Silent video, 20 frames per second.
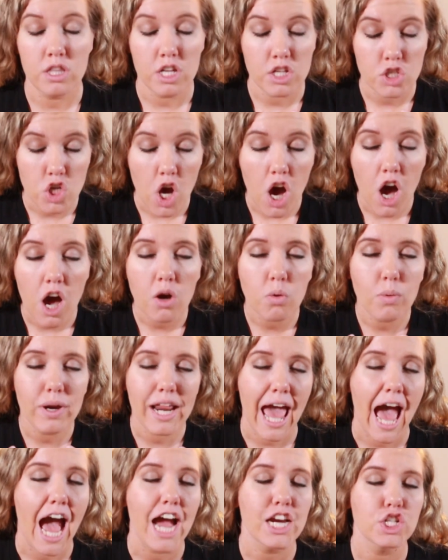the dog
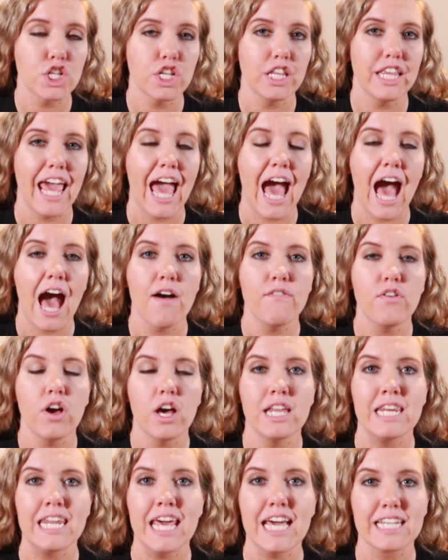would actually have
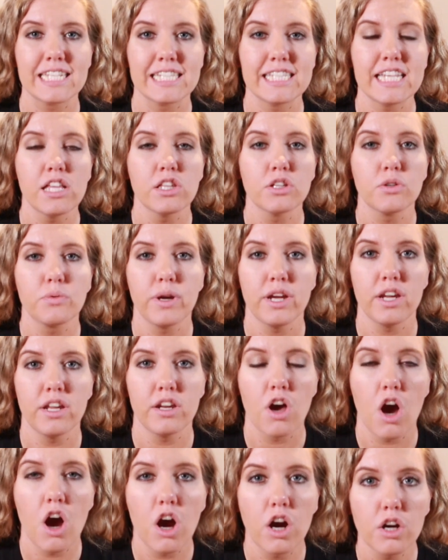an
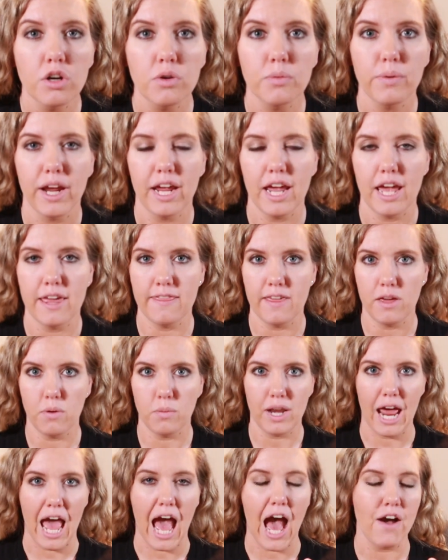accelerated heart rate and they
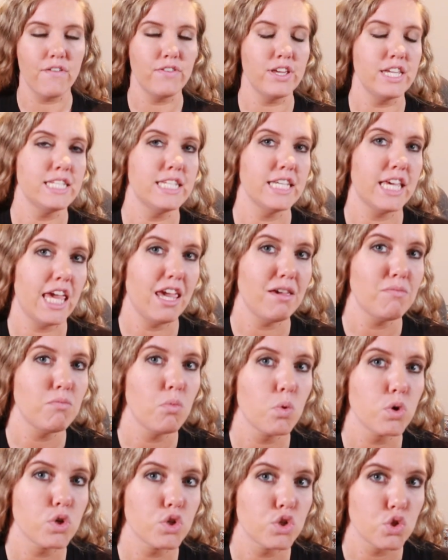would have indicate
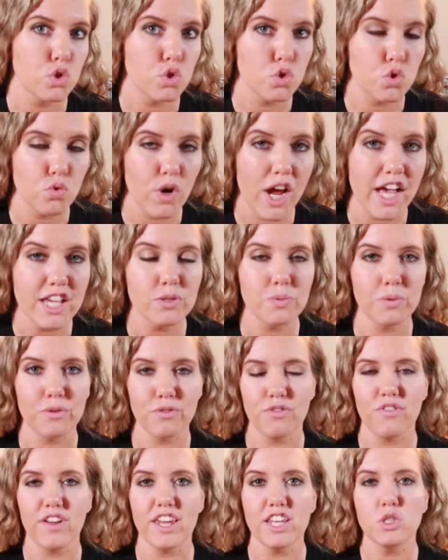more stress
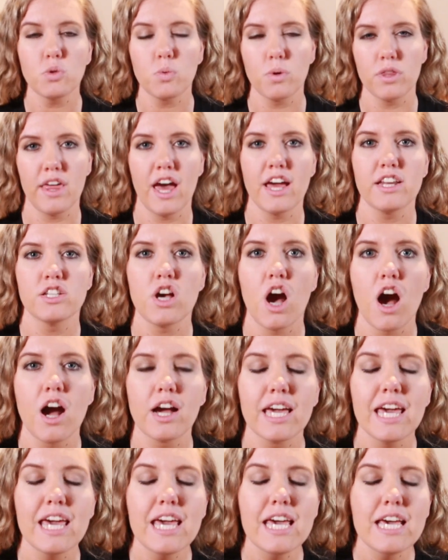when faced with that
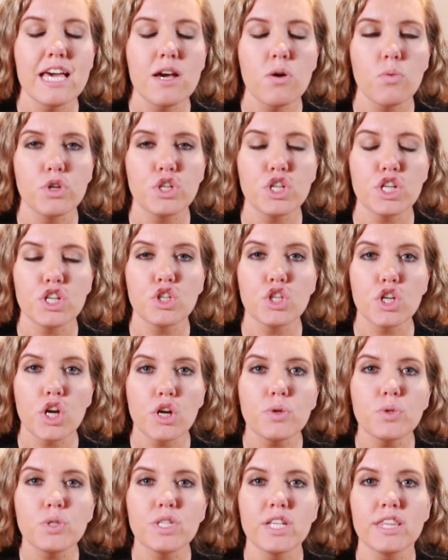dog, which
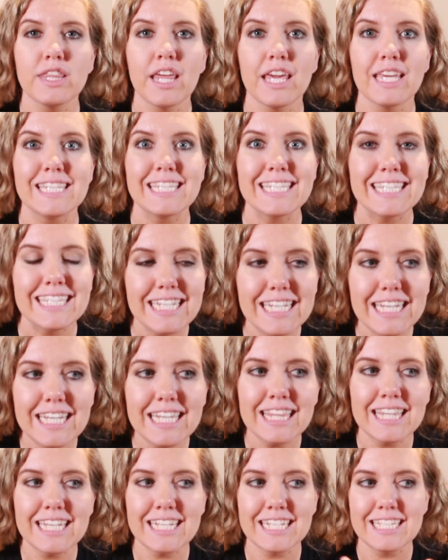shows that they
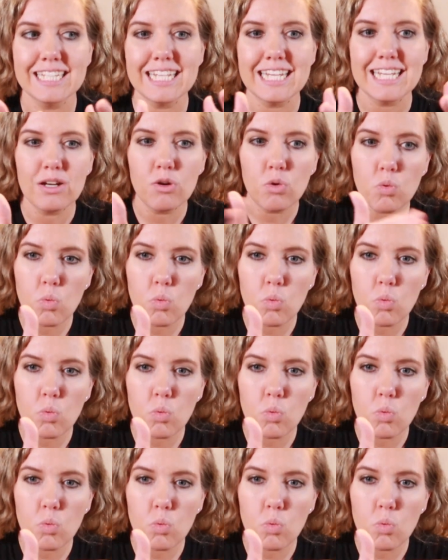see this